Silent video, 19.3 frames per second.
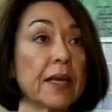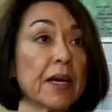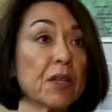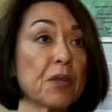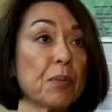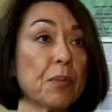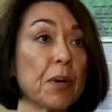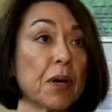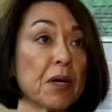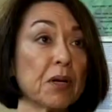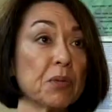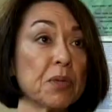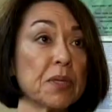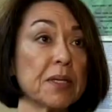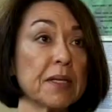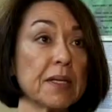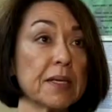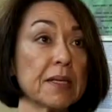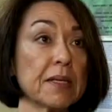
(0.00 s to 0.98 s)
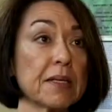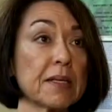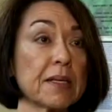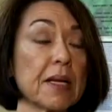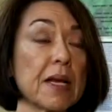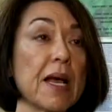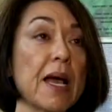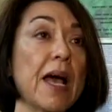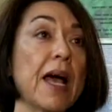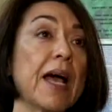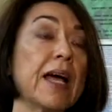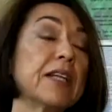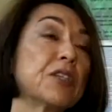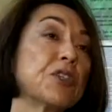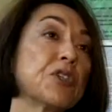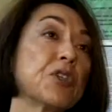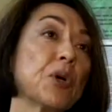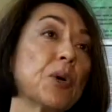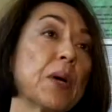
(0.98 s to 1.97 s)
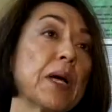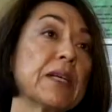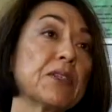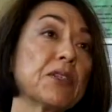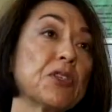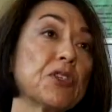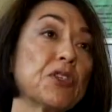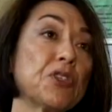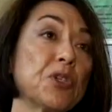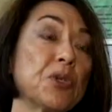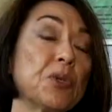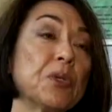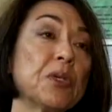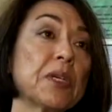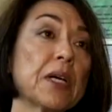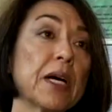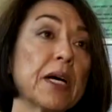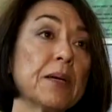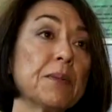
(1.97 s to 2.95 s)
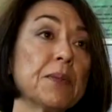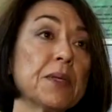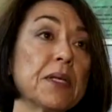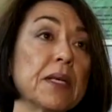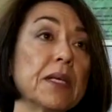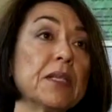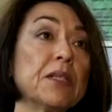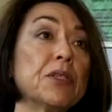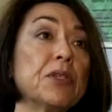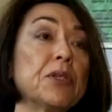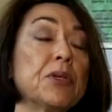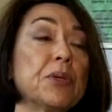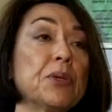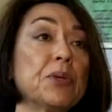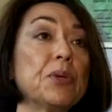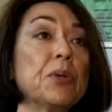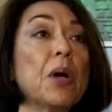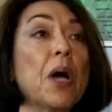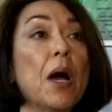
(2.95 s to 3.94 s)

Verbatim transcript: other part resists. And so as the student comes into